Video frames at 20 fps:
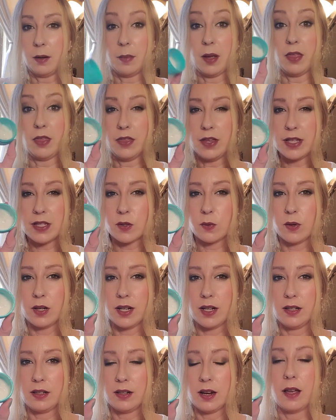This
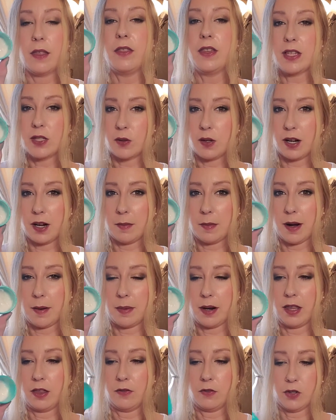one I might
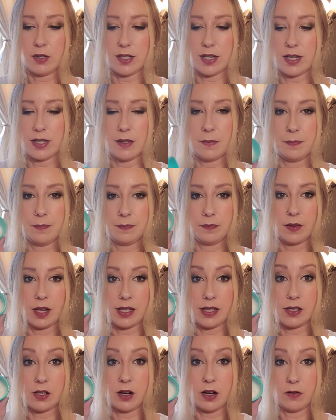buy the full size. I
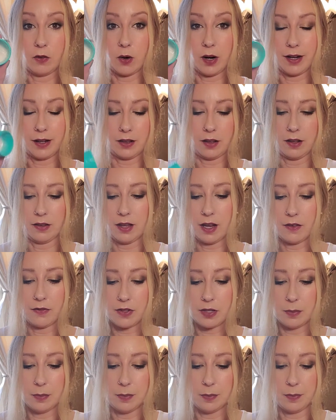still have quite a lot
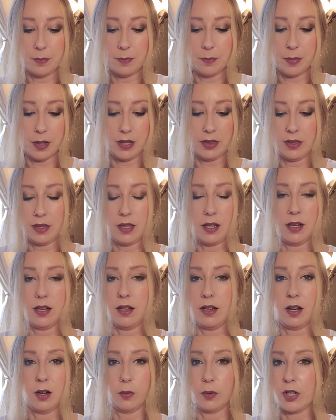left. But
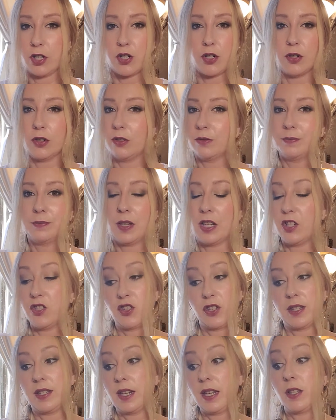the original,
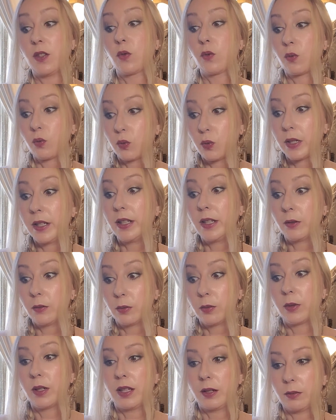it's really,
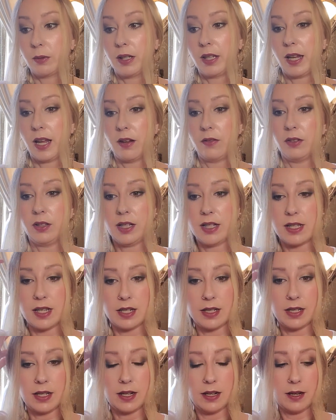really, really heavily
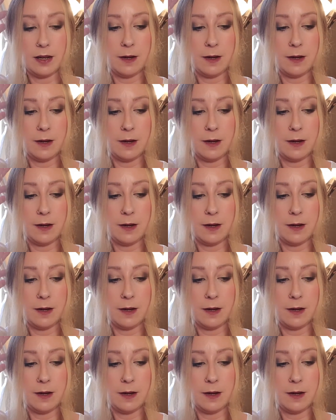scented.